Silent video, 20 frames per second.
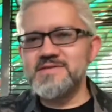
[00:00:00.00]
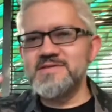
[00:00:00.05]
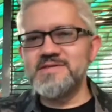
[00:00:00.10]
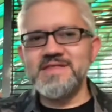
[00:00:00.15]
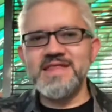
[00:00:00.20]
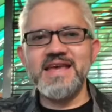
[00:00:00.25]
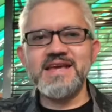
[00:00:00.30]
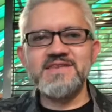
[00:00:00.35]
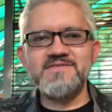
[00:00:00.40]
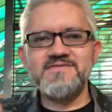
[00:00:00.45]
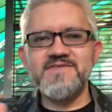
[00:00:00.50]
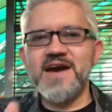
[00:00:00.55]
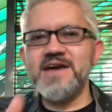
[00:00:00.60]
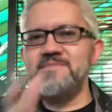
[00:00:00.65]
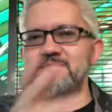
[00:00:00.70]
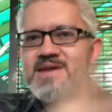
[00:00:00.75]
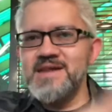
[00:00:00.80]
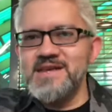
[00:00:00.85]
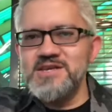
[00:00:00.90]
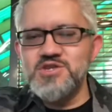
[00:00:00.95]
Next 5
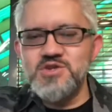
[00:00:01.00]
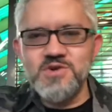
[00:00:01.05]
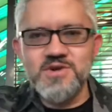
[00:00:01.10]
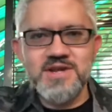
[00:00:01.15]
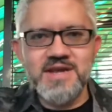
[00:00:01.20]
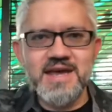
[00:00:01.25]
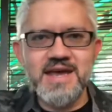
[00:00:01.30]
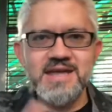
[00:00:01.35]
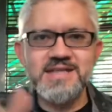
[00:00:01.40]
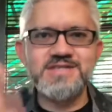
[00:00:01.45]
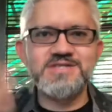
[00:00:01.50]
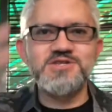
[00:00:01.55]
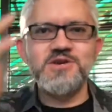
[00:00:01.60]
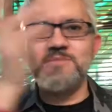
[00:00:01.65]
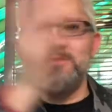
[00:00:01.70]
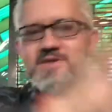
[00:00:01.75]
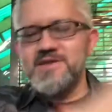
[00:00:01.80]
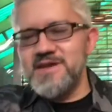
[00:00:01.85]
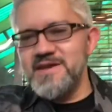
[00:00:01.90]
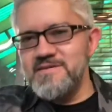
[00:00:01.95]
minutes, you're gonna get
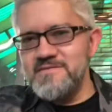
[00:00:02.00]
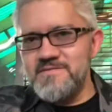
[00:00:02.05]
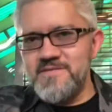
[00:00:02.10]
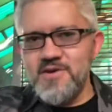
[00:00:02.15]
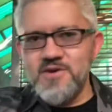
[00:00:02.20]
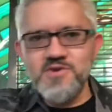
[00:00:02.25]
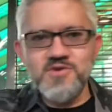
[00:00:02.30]
some other info.